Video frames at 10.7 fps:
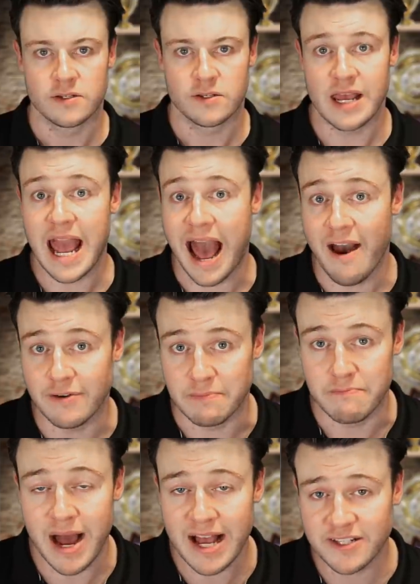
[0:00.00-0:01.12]
So there you have it.
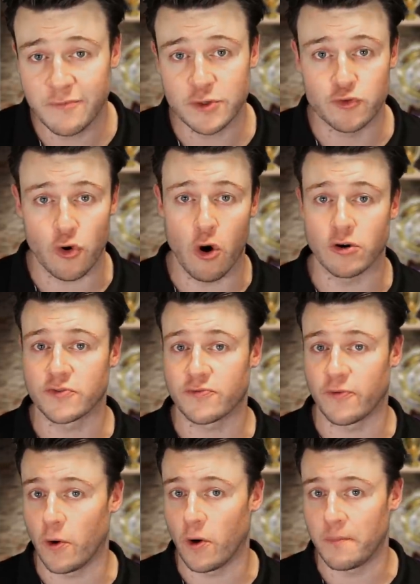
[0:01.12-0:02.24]
Massive withdrawals
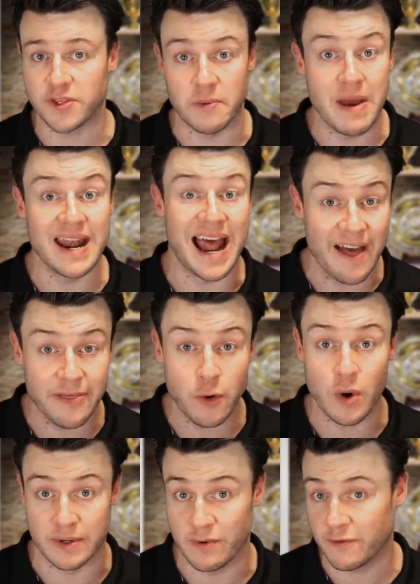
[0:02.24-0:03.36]
for both the men and the
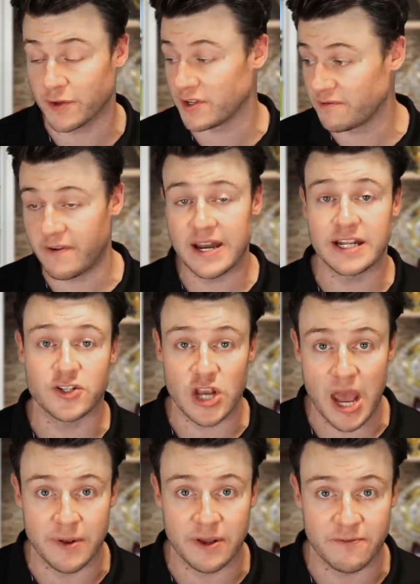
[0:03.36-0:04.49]
women. We've got the defending
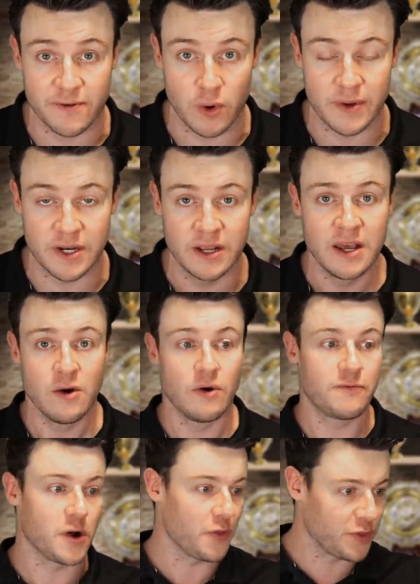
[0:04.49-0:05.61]
champion for the women.
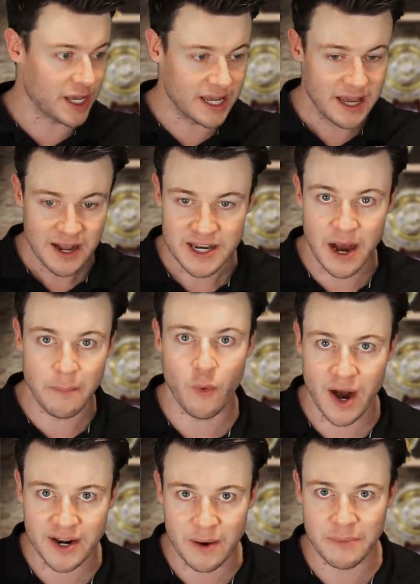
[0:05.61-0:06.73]
We've got the number
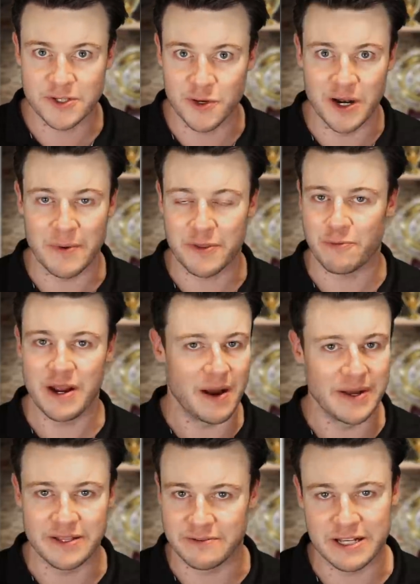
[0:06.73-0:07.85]
one, number two, number three. I
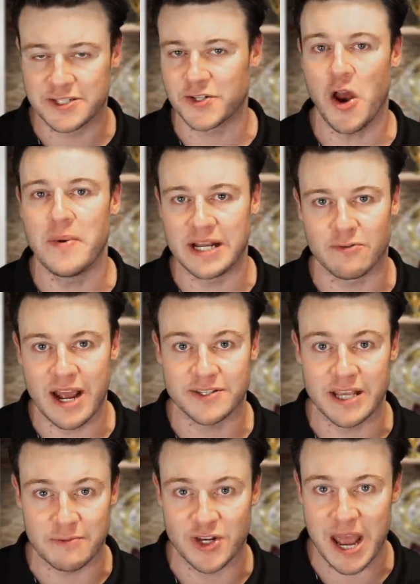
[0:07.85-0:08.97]
mean, there's so many Grand
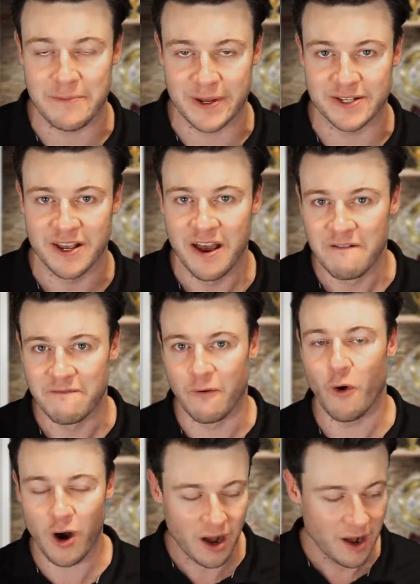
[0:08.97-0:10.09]
Slam champions
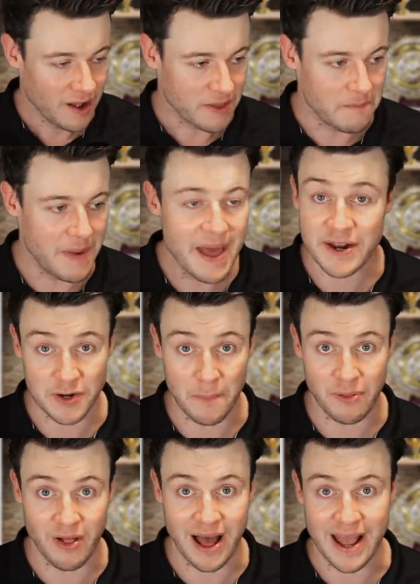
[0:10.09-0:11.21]
for the men that are
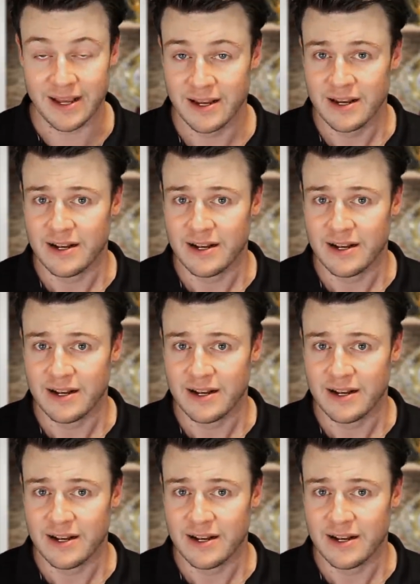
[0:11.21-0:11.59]
not playing.